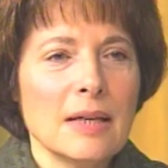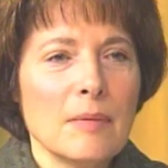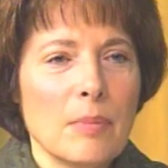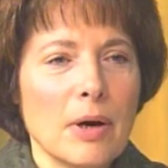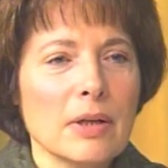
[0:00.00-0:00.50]

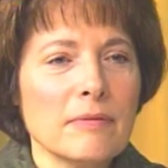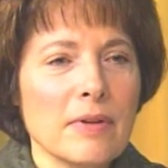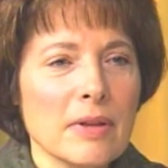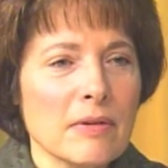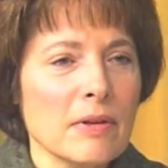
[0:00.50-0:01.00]
part of
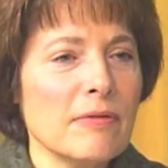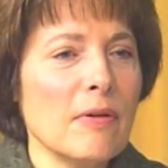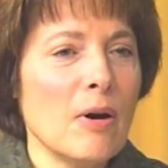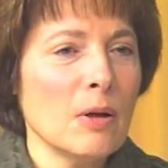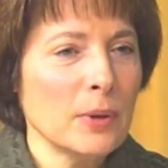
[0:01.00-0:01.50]
the
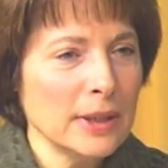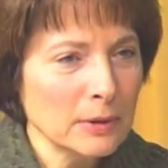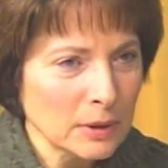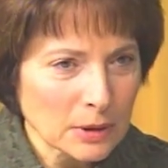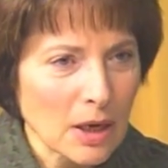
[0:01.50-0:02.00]
fall. We
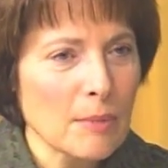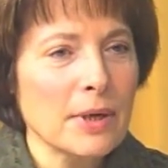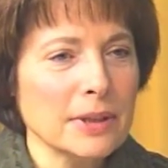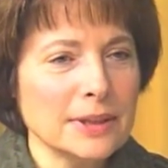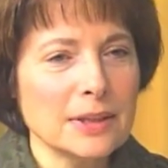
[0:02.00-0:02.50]
can talk
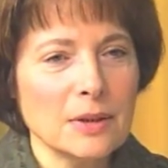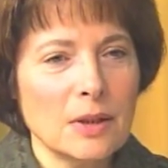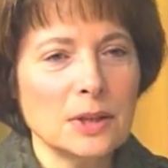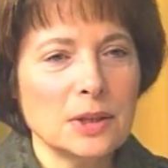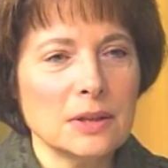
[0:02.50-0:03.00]
about this
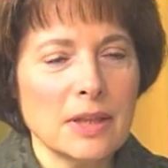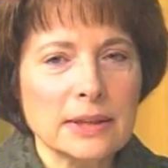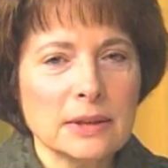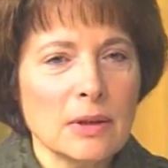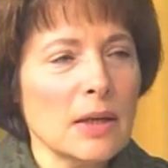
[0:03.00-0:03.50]
theologically.
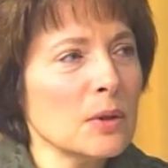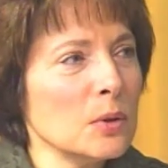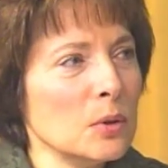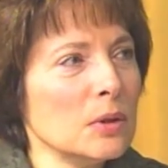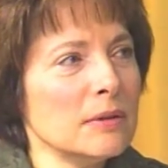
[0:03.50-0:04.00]
It's not a
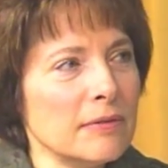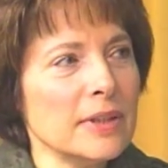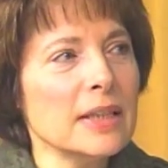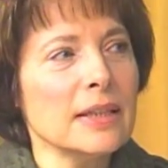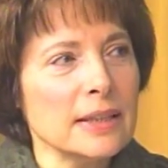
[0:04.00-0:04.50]
good
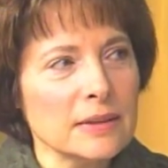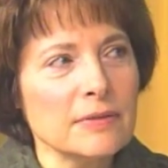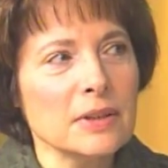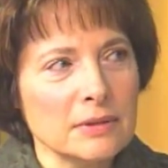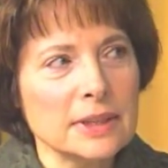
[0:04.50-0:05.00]
feeling to
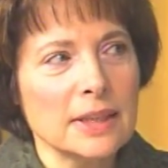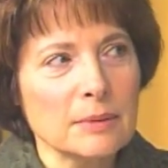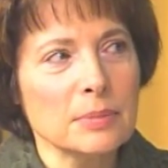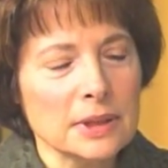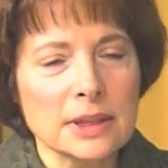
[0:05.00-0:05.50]
feel
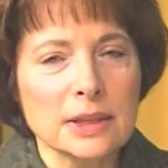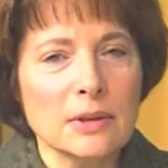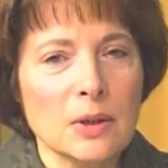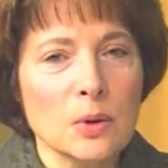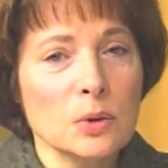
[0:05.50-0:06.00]
resentment. It's
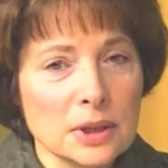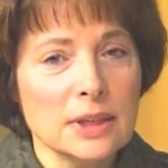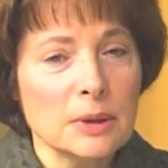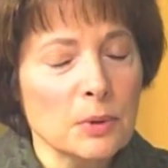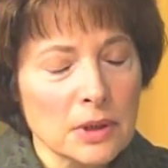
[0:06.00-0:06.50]
not a
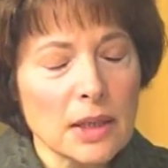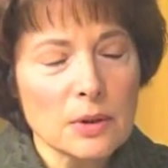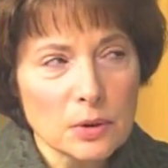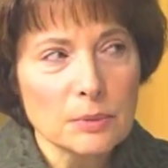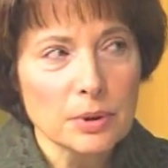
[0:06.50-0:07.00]
good, we're not in
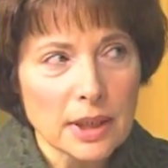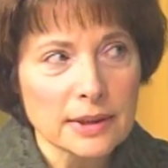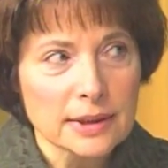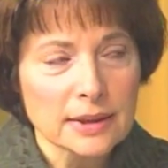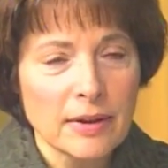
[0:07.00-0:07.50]
a good
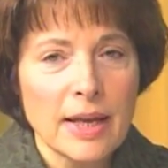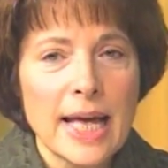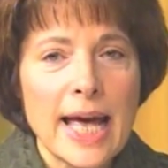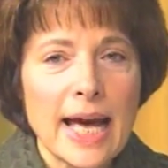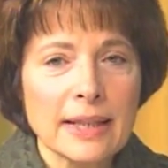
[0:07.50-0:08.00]
place.
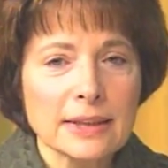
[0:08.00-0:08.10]
At the